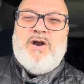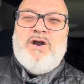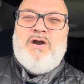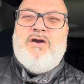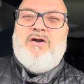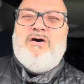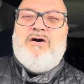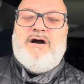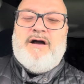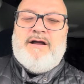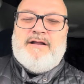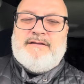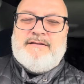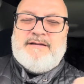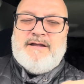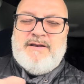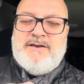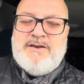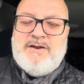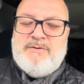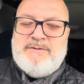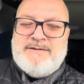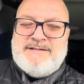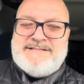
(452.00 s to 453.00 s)
aligned and
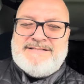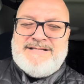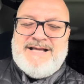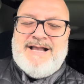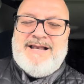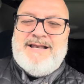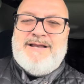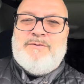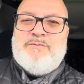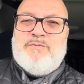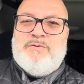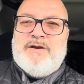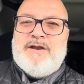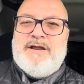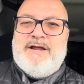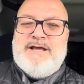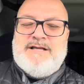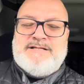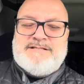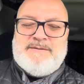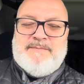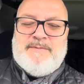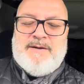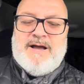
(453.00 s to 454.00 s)
know exactly what it
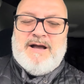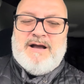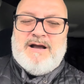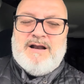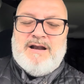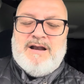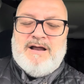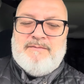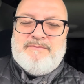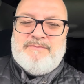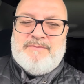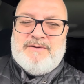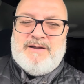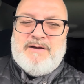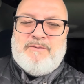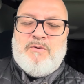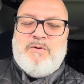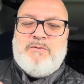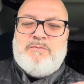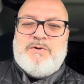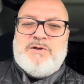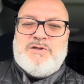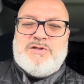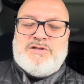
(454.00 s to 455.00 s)
is about a club that we
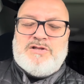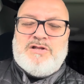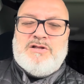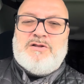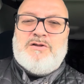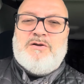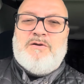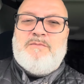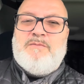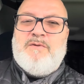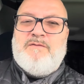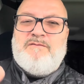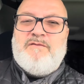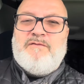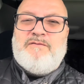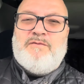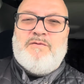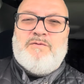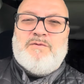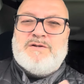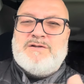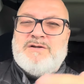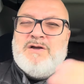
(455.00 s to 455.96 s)
wish to do moving forward?